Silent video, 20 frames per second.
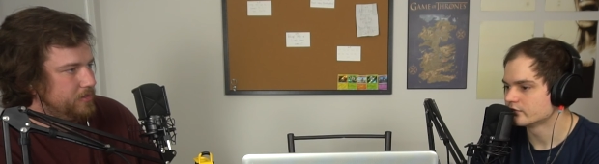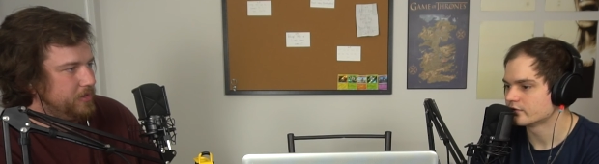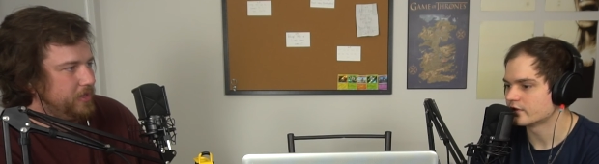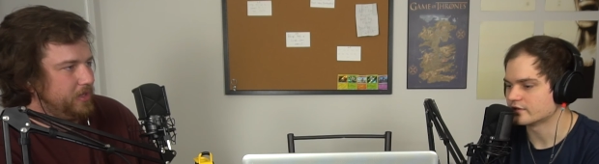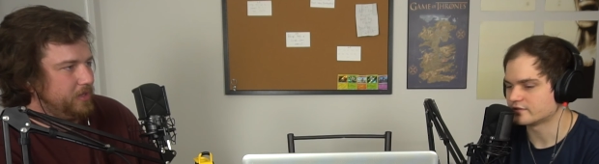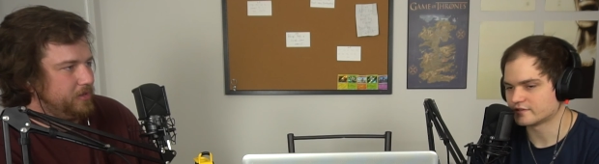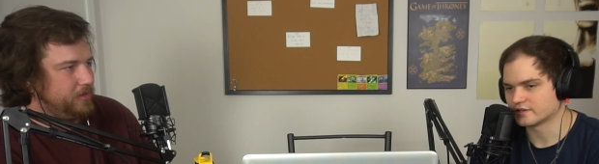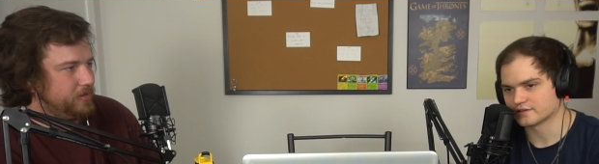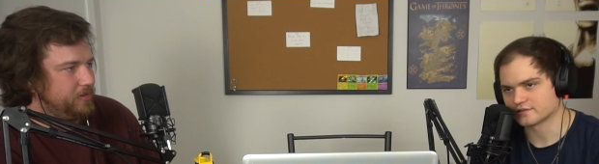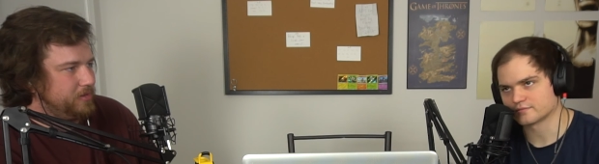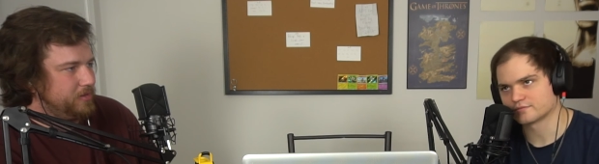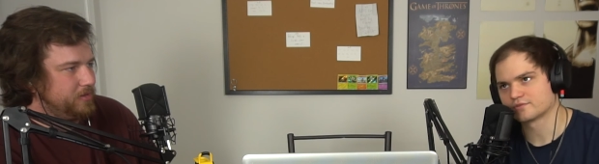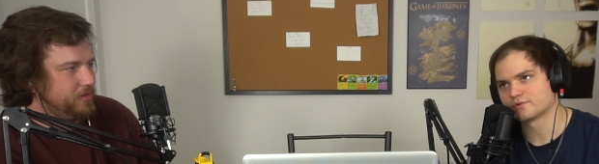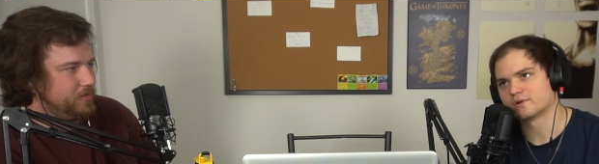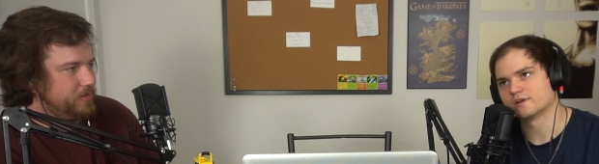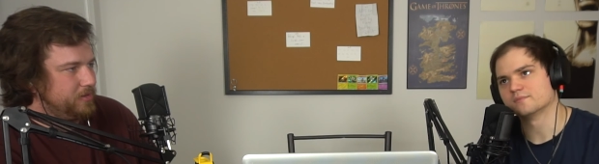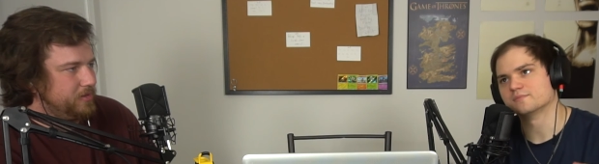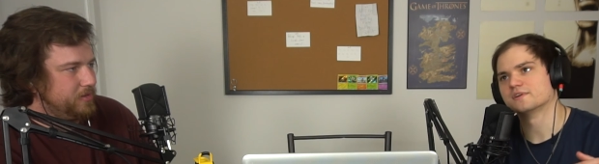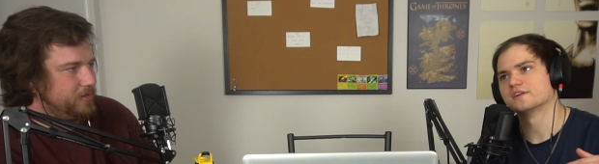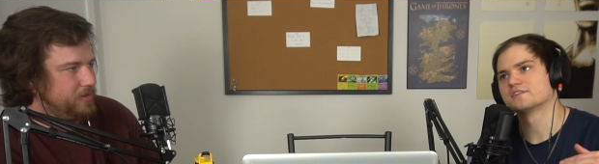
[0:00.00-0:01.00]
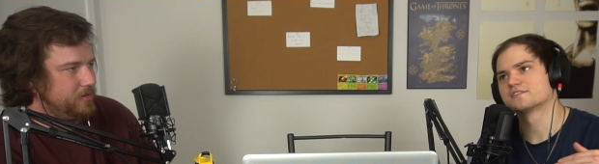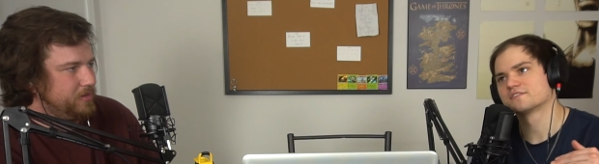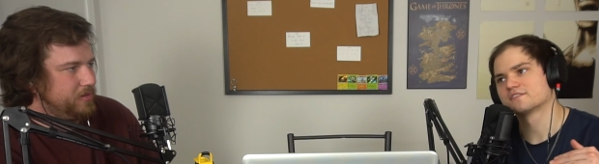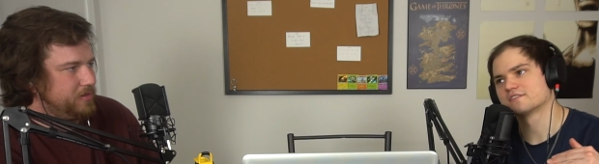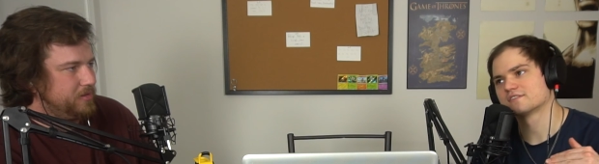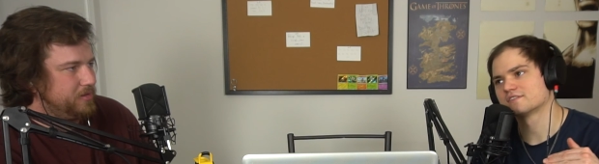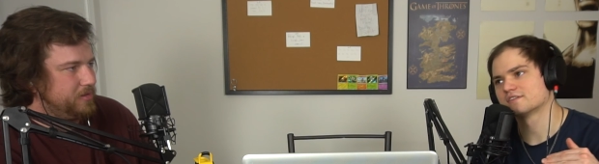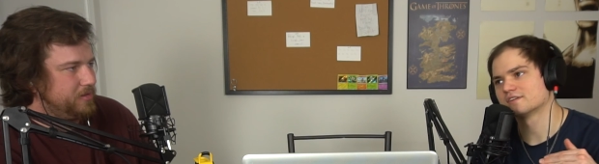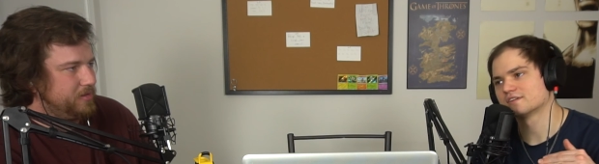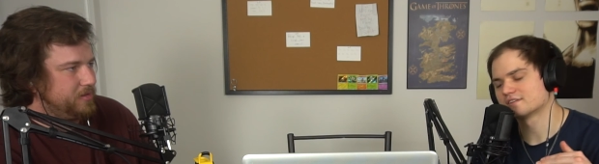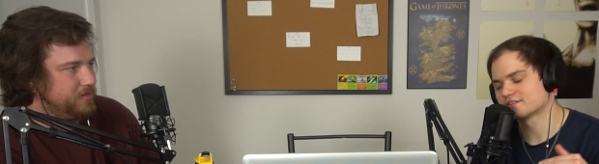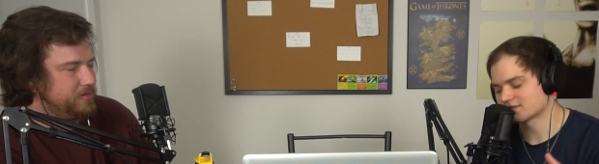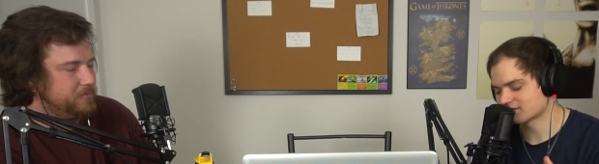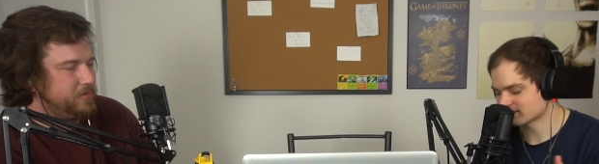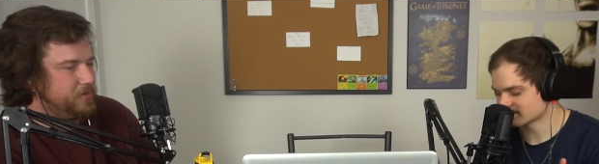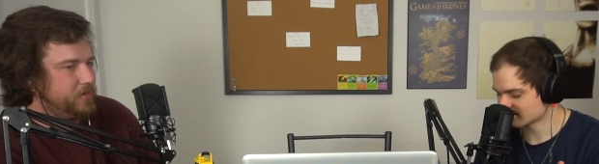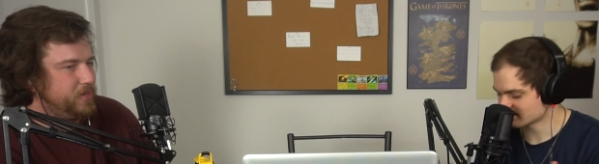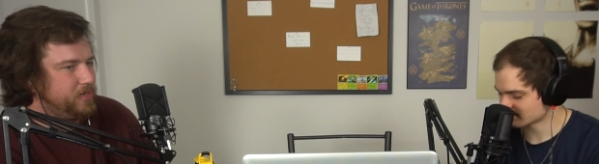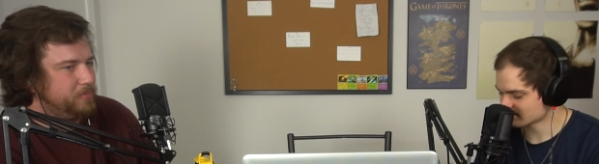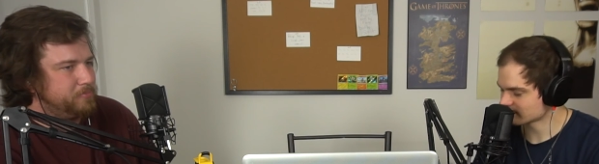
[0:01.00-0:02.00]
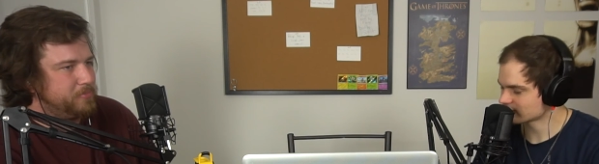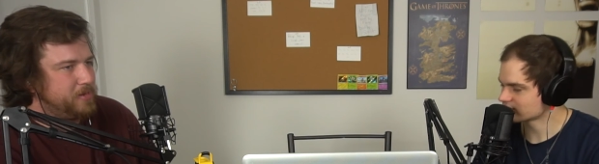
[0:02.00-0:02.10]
Speaker 1: yeah. that takes up 20 minutes of the thing. I mean, you had a